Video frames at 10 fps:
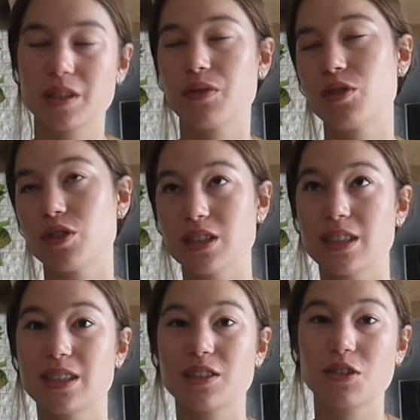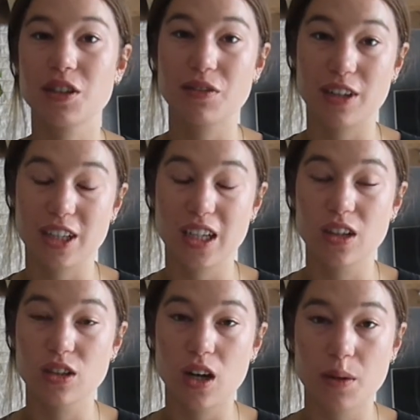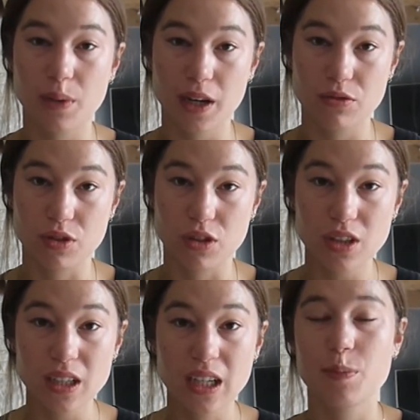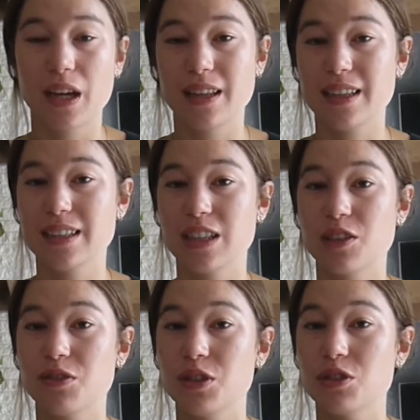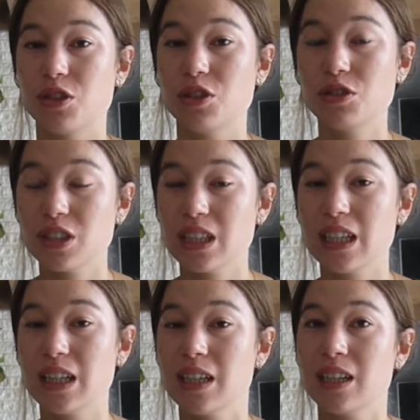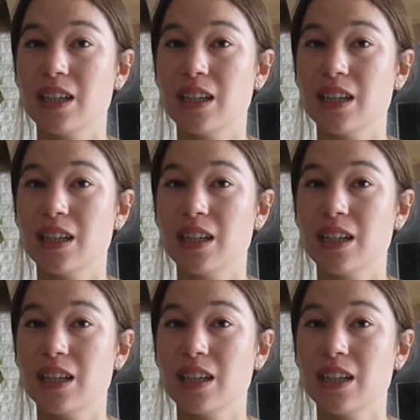Of course, this is going to vary a lot by role, but these interviews are usually